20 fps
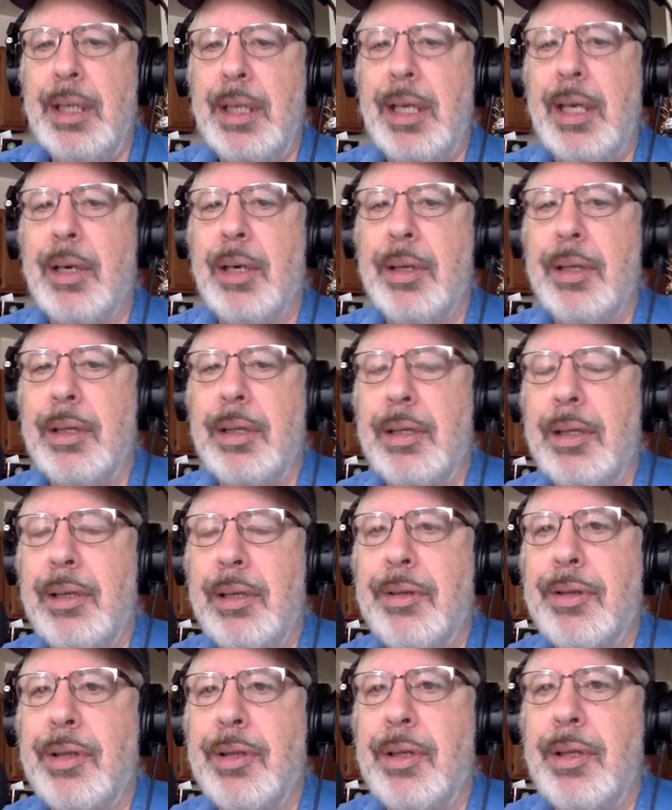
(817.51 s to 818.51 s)
Now,
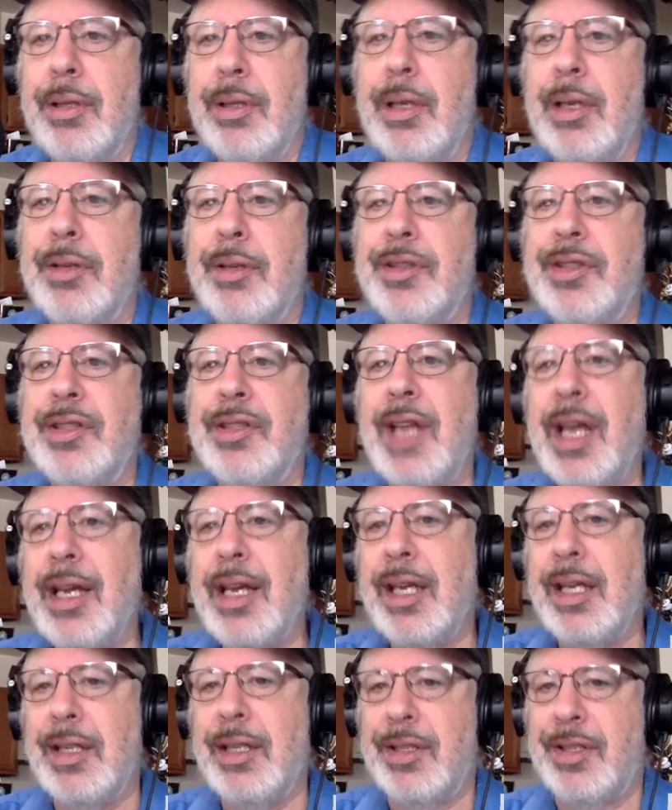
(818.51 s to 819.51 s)
there's a
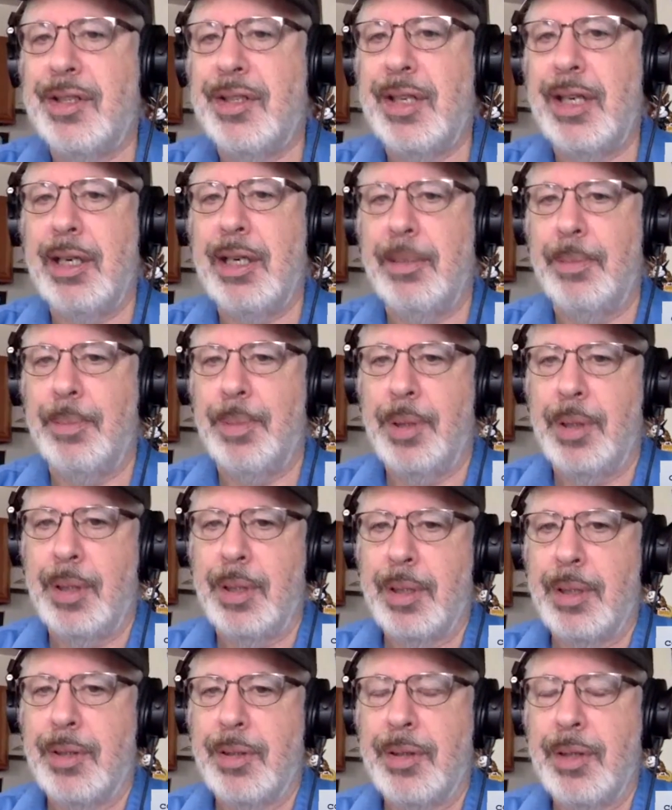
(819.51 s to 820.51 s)
second set of
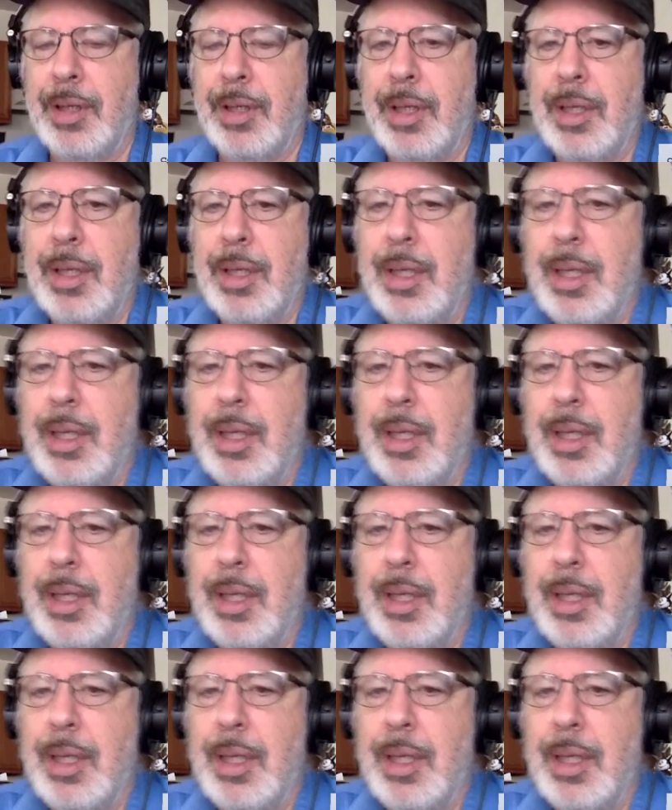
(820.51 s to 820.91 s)
books